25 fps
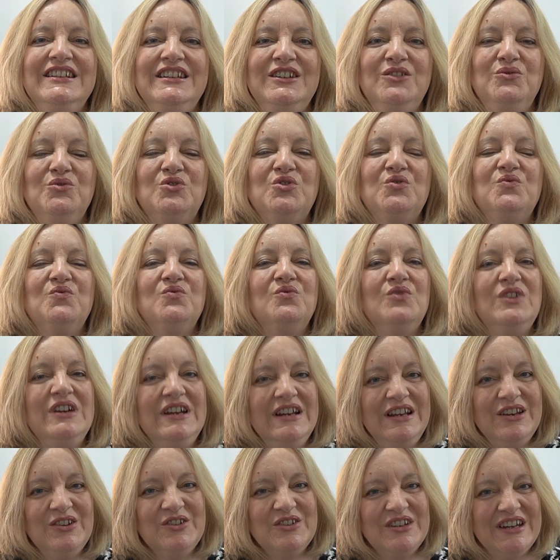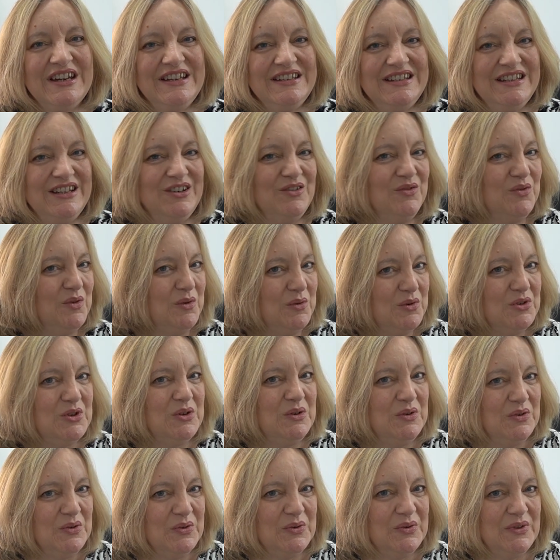that it was a really good idea if we were
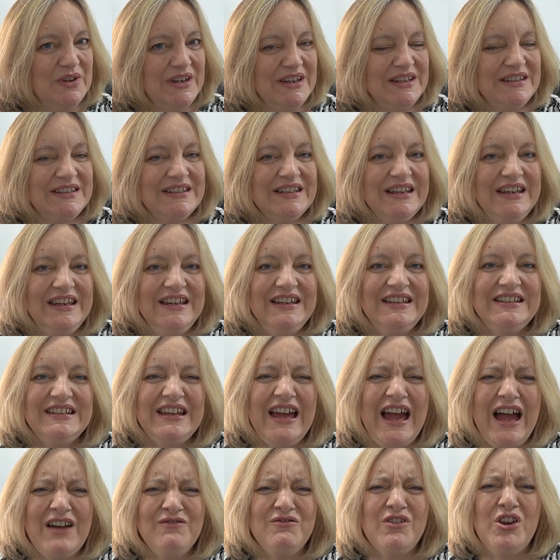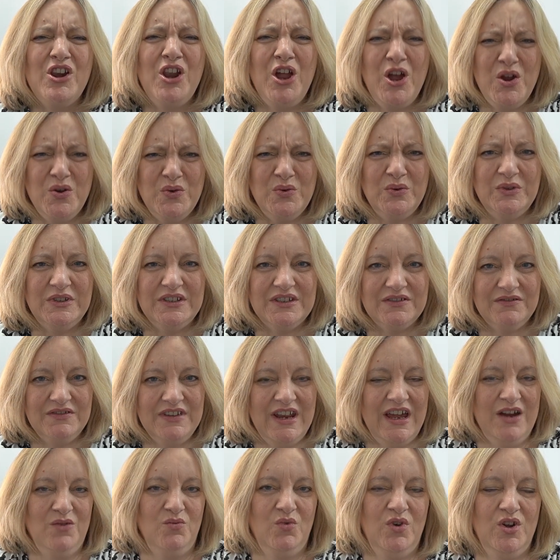doing all this to have loads of
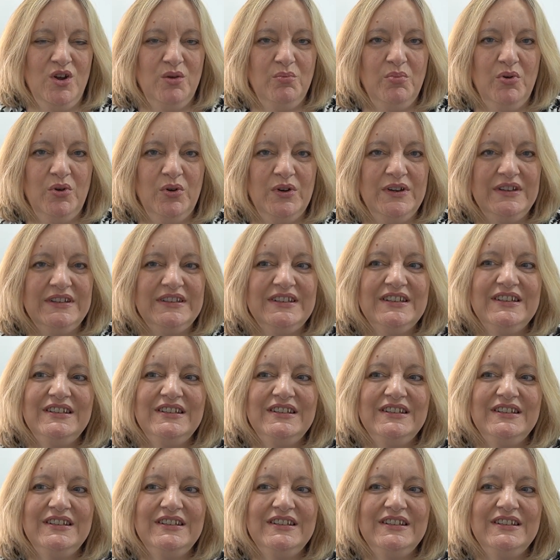network points,